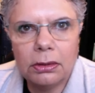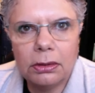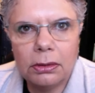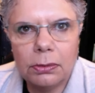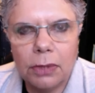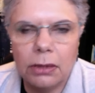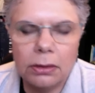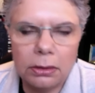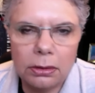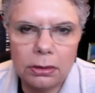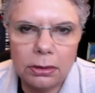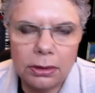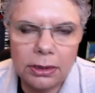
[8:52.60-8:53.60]
well,
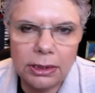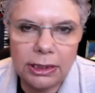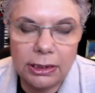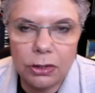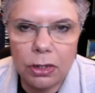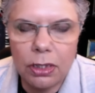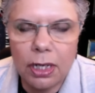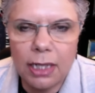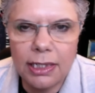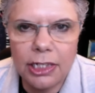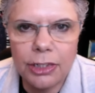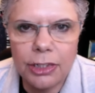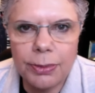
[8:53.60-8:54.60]
since
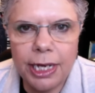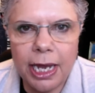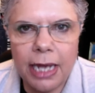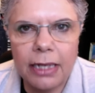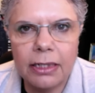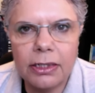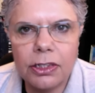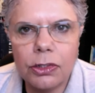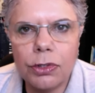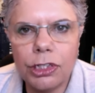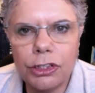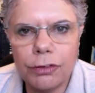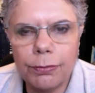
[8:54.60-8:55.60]
colonisation began,
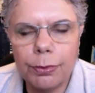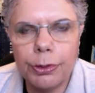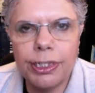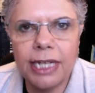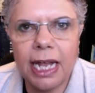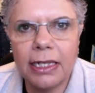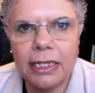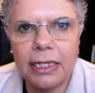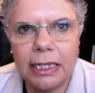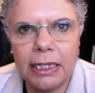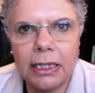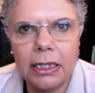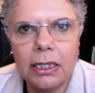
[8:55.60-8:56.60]
stories of
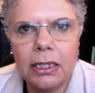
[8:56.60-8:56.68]
brutality,